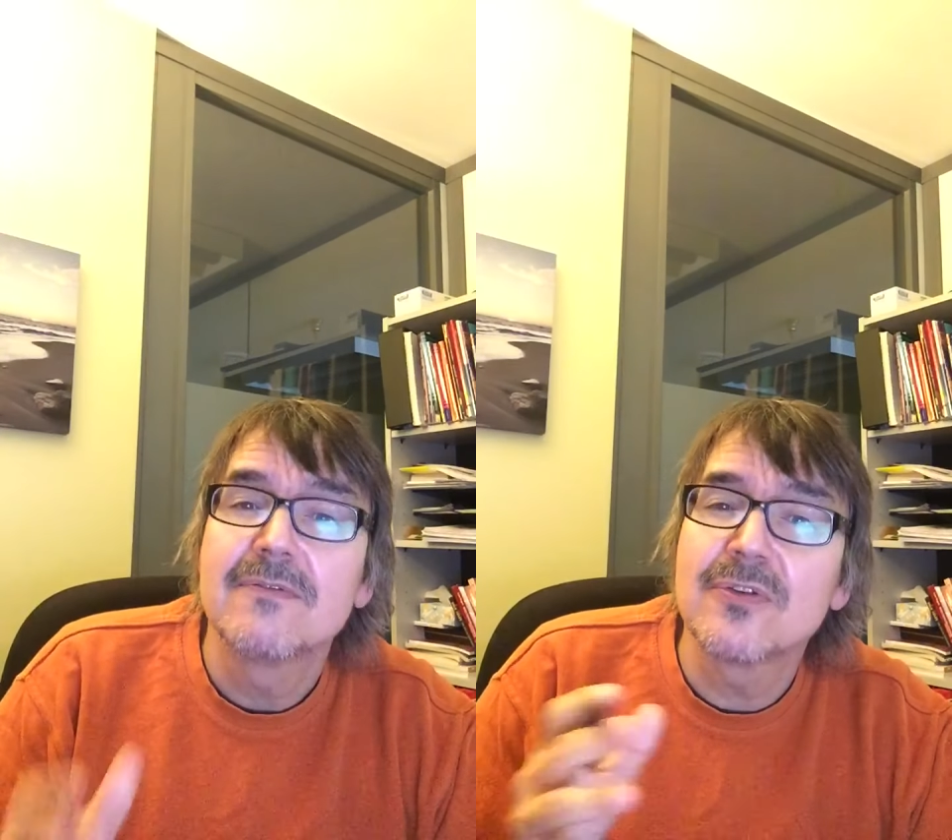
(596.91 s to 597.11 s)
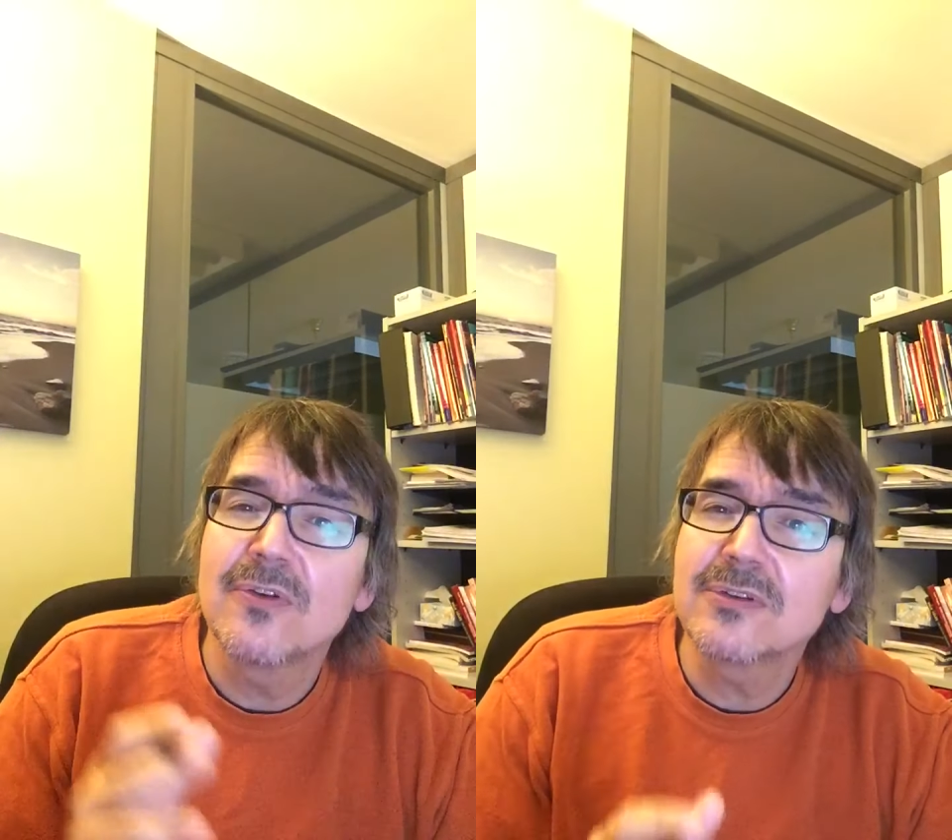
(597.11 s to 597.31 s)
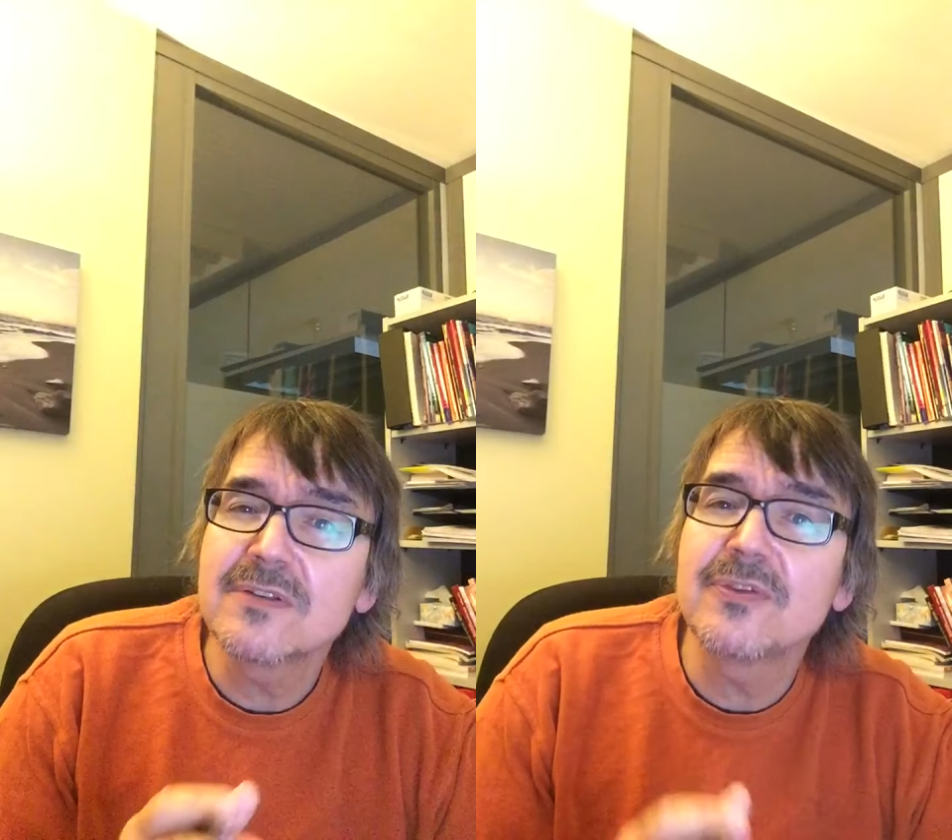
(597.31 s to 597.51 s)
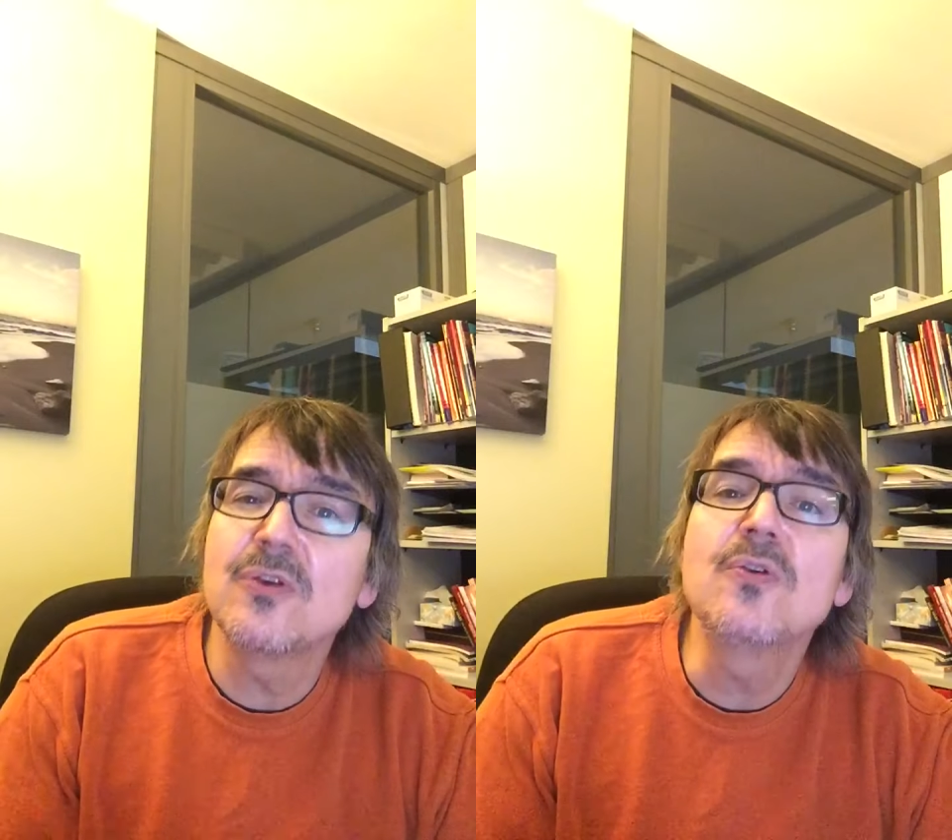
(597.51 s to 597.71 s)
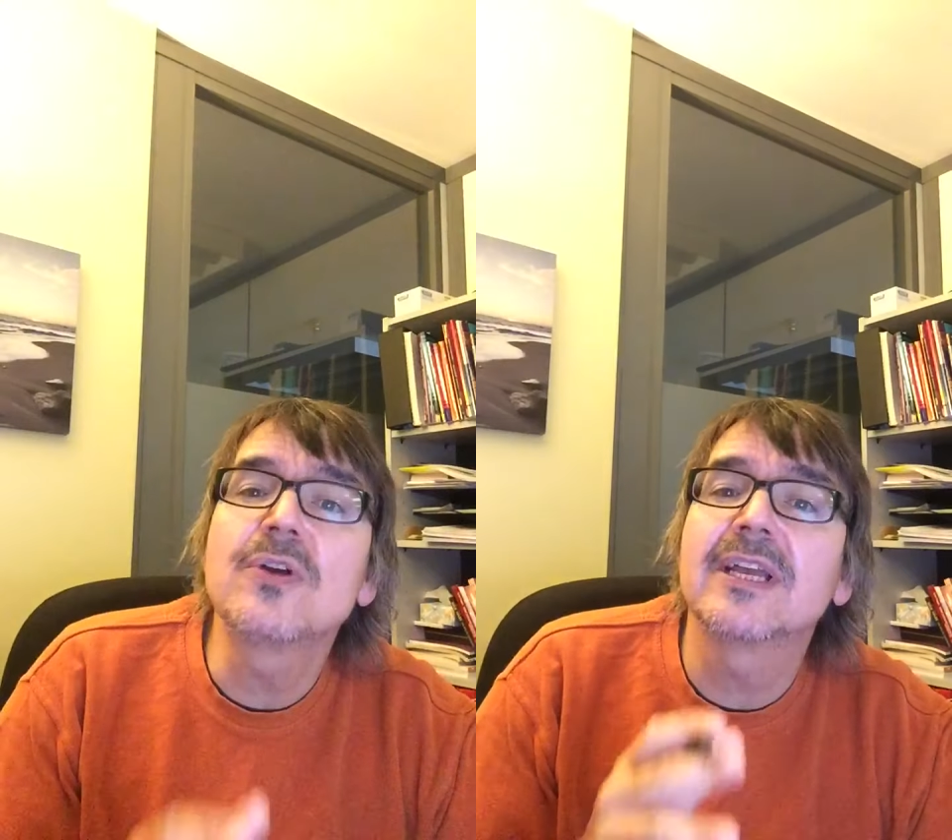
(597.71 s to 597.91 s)
For those of
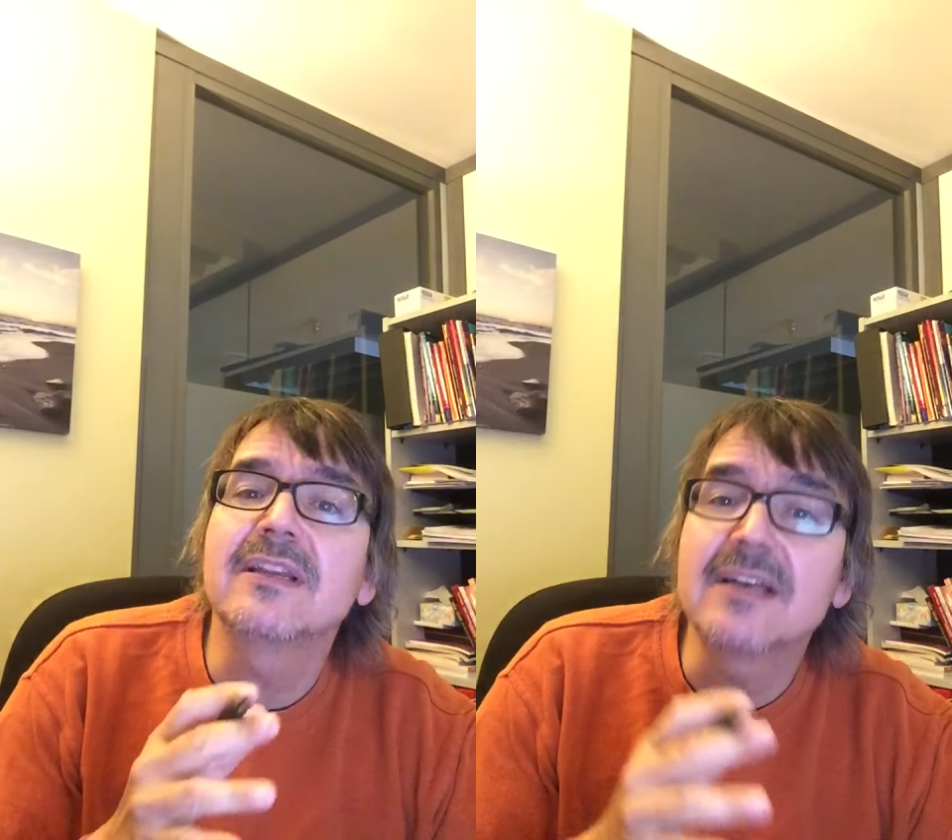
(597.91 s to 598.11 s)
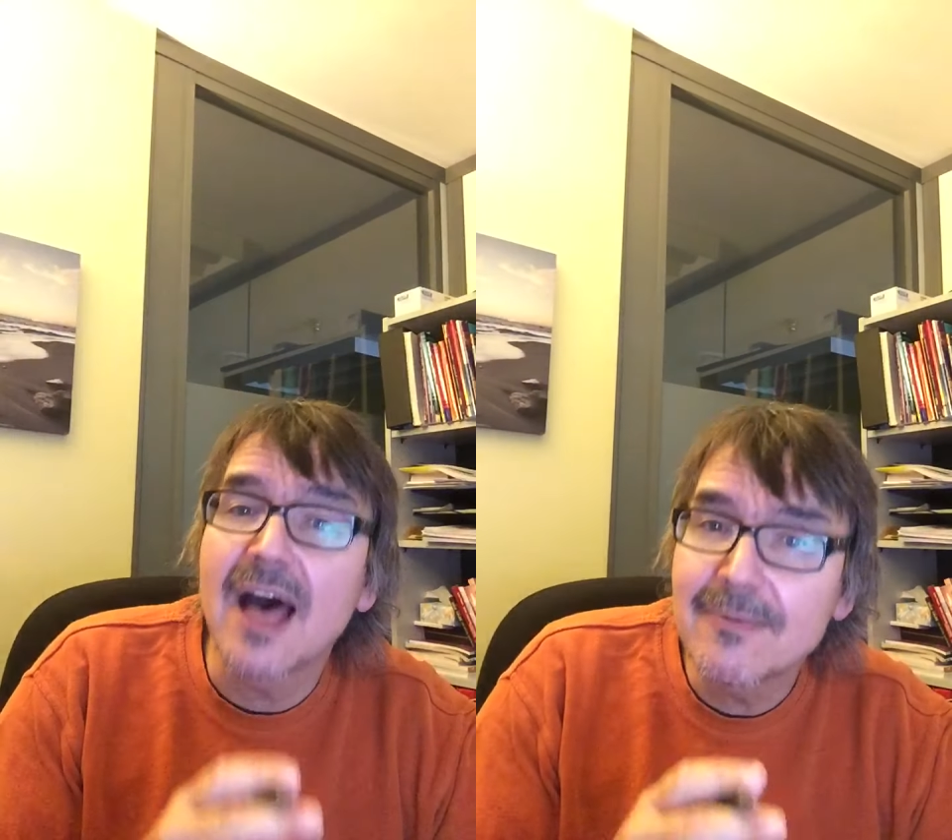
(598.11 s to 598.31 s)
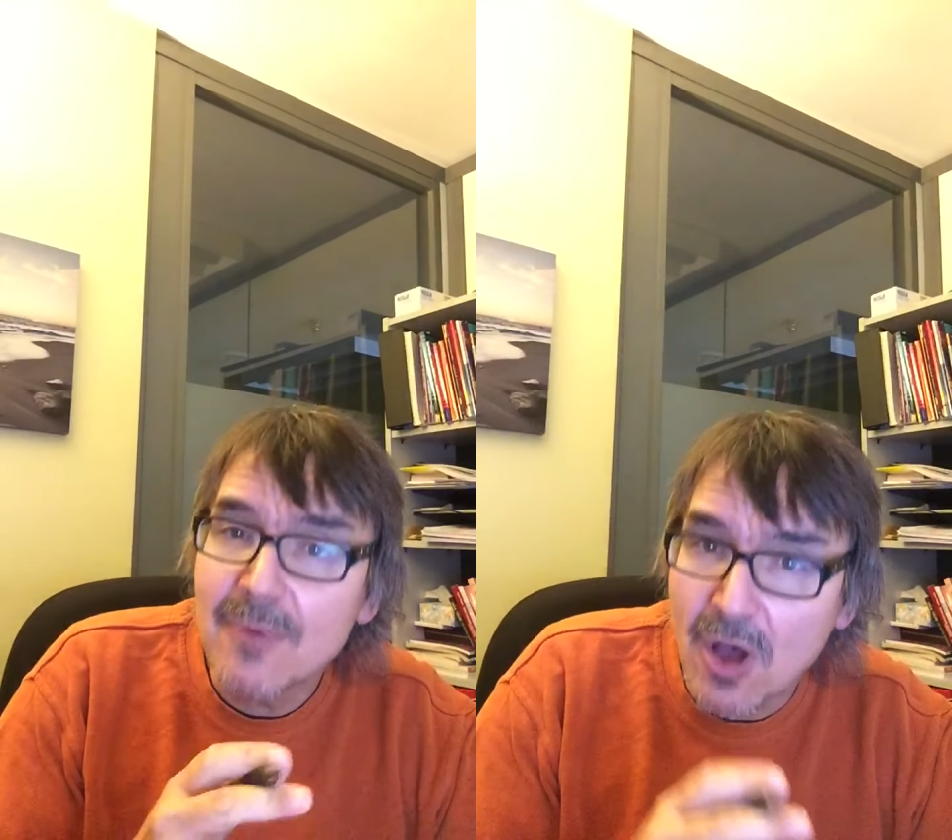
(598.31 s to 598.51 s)
you who can come